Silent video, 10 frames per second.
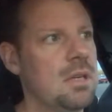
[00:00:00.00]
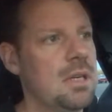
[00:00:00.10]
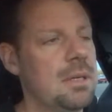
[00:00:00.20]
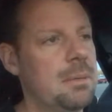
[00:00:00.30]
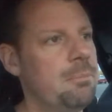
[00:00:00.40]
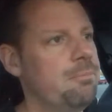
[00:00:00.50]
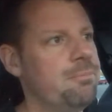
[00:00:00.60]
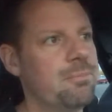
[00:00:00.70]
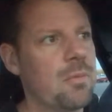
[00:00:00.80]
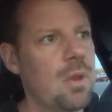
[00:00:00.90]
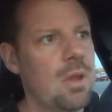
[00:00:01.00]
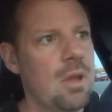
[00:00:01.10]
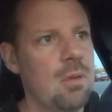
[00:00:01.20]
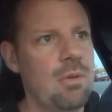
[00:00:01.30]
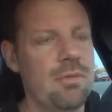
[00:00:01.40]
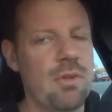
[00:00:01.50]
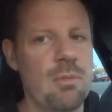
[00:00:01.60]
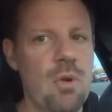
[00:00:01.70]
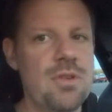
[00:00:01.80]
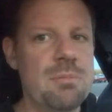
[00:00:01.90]
But for
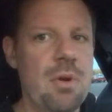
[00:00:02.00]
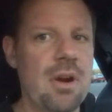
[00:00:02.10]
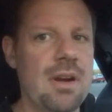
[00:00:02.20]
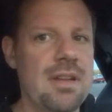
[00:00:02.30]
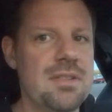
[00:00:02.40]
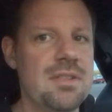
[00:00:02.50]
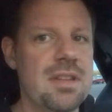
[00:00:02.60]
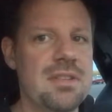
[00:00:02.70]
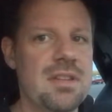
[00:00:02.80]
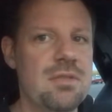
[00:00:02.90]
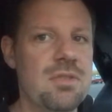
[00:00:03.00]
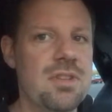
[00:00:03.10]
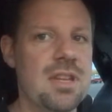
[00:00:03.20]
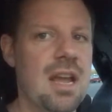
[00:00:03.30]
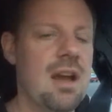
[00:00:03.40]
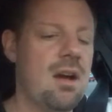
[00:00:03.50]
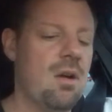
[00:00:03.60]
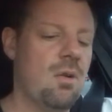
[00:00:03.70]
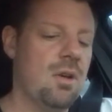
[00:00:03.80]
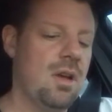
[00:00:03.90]
the most part, it's interesting
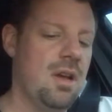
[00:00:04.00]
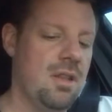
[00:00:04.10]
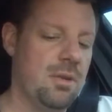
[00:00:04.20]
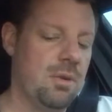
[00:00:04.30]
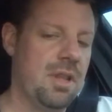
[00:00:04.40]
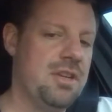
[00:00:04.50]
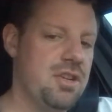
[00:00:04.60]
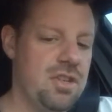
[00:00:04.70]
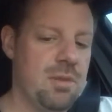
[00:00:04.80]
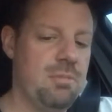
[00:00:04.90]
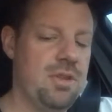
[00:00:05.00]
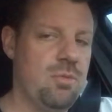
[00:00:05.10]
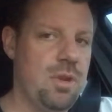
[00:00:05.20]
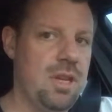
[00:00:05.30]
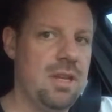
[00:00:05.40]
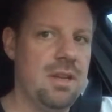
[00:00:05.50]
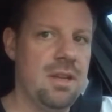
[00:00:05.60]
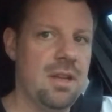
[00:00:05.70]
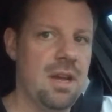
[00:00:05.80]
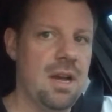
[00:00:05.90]
how the relationship between
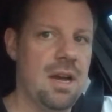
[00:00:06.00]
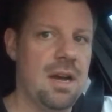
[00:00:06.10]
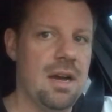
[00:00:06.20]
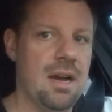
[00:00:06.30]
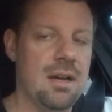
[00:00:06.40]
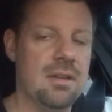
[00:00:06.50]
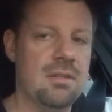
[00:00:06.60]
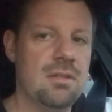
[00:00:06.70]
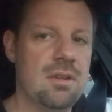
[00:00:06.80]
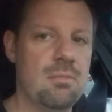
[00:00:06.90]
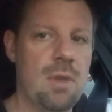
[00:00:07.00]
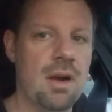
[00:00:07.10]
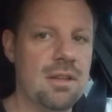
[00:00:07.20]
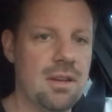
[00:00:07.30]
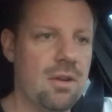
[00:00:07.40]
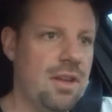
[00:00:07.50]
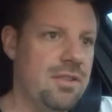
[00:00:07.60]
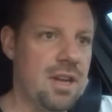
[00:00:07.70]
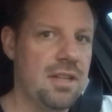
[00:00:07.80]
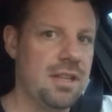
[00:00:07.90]
Marlo and
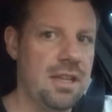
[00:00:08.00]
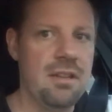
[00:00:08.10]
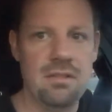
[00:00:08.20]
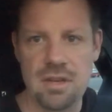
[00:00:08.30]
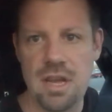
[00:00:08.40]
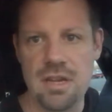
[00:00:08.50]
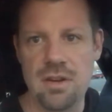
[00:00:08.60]
Tully, the night